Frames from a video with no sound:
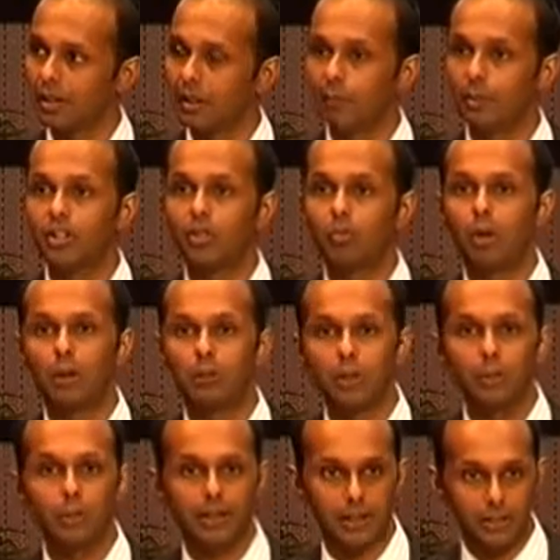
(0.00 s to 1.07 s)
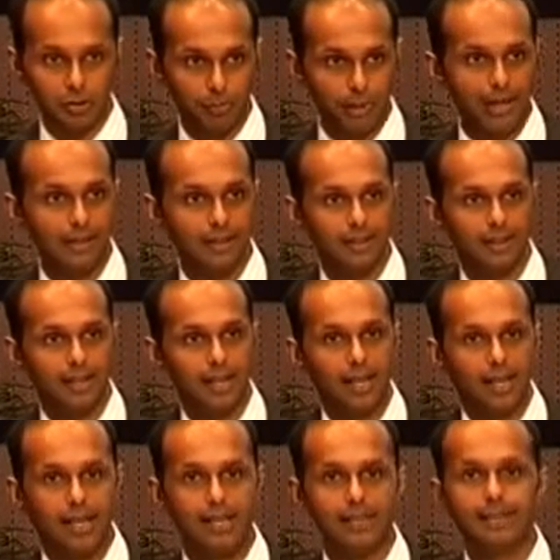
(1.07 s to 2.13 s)
Because what we would expect
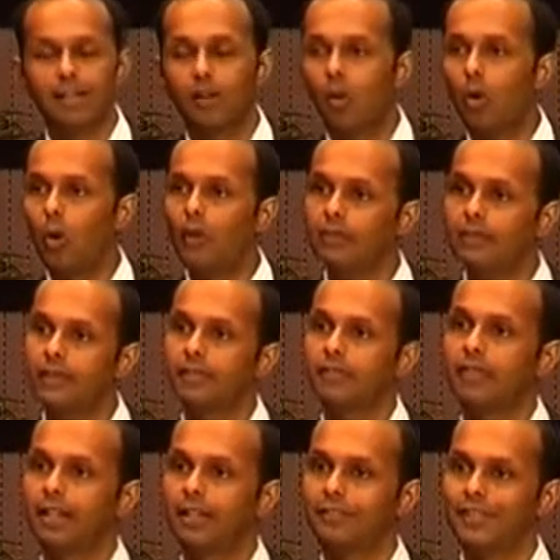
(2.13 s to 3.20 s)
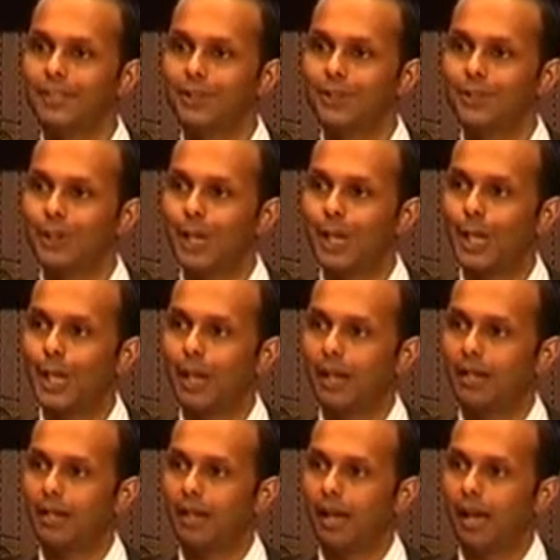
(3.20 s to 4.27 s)
is that all survivors
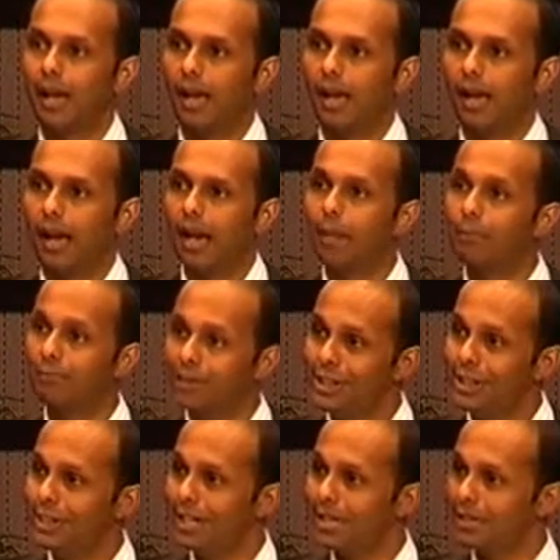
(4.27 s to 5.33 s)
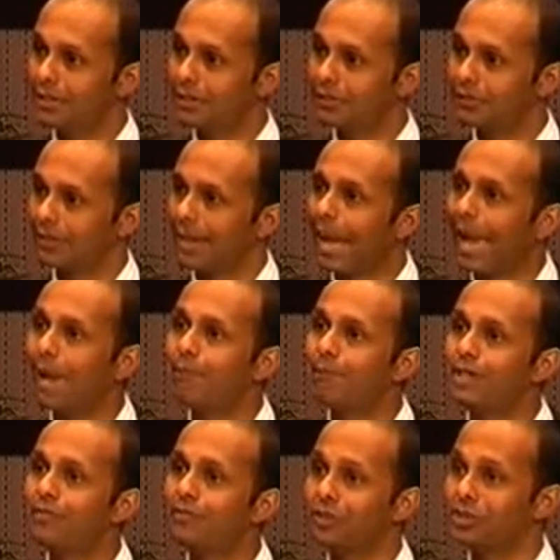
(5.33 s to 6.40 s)
are appreciative and
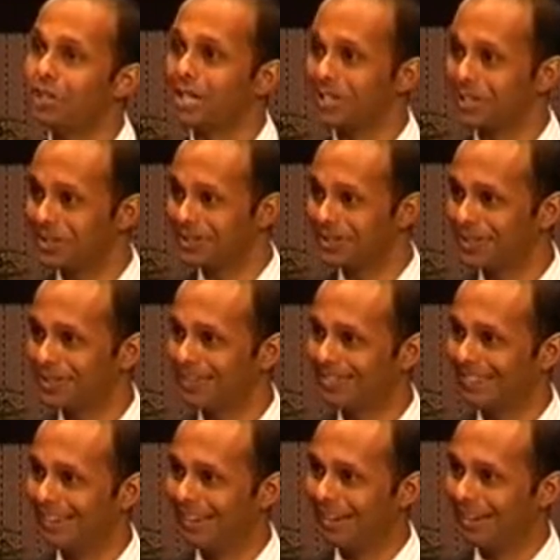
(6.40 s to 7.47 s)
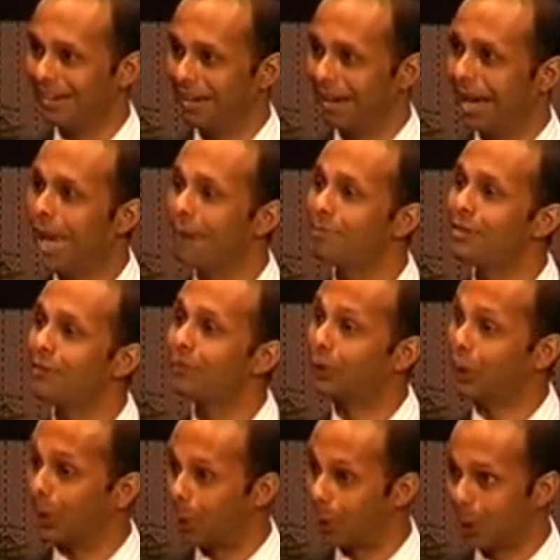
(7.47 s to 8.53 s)
happy for justice, are happy for
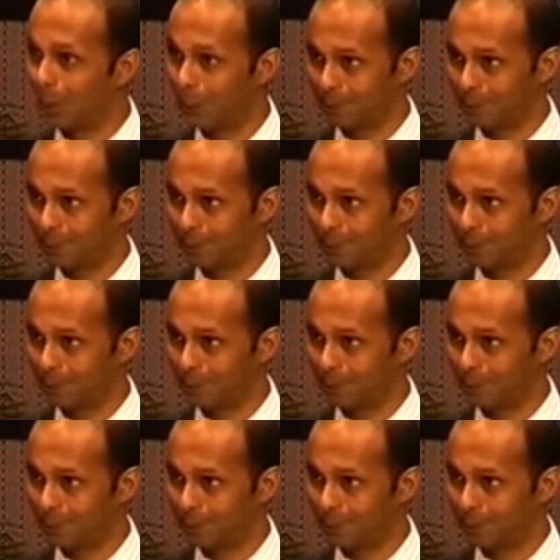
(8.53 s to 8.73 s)
the law.